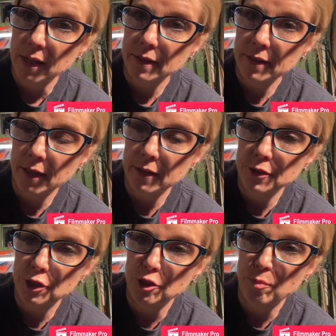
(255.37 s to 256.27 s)
Telling us
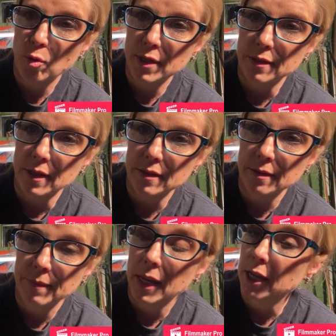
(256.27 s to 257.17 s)
she's poisonous.
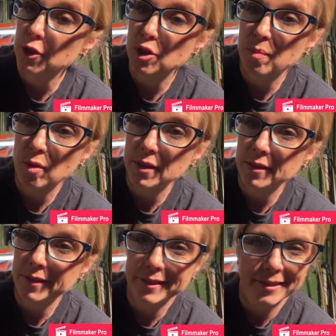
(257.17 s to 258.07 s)
Is she
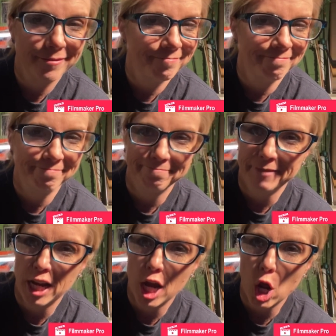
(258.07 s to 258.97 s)
poisonous?
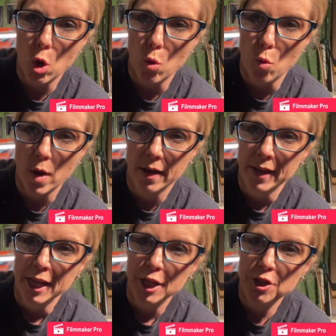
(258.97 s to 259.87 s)
No.
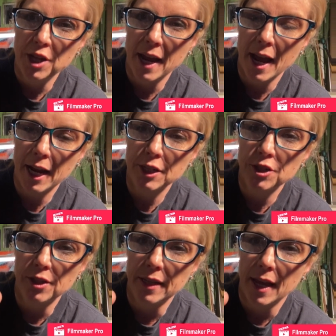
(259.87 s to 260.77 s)
She
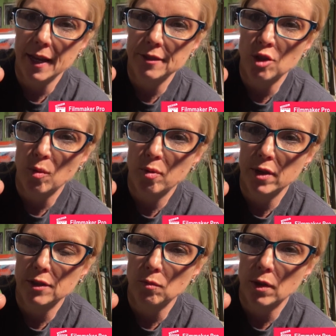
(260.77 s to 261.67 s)
actually has no
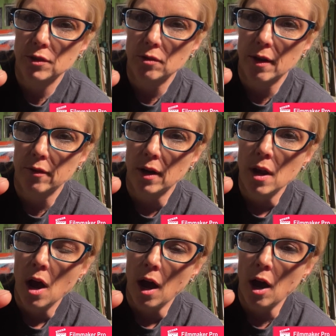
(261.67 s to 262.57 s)
poison whatsoever,
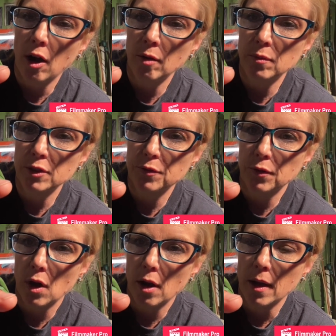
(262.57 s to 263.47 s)
a harmless
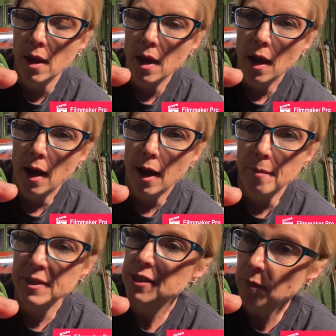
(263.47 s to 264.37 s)
frog.
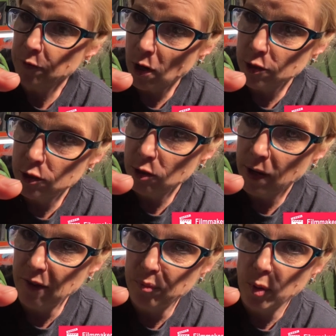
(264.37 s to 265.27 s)
Um, some frogs do
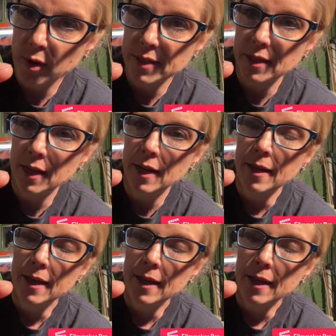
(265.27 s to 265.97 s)
have poison.